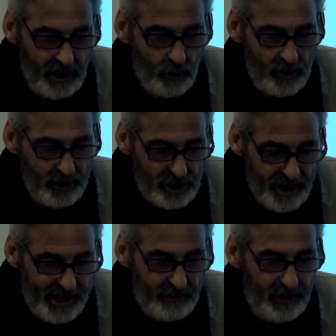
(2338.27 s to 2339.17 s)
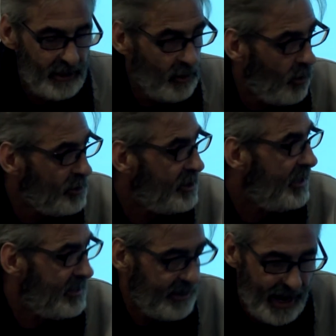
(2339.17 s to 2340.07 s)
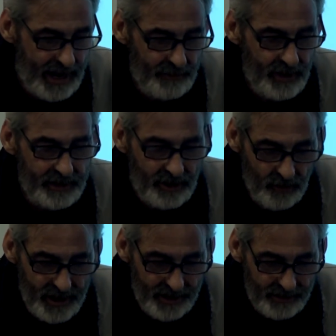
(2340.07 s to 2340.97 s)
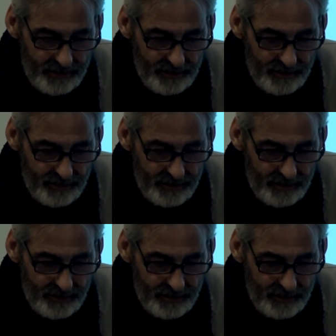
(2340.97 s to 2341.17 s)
with which Shakespeare launched his name and career.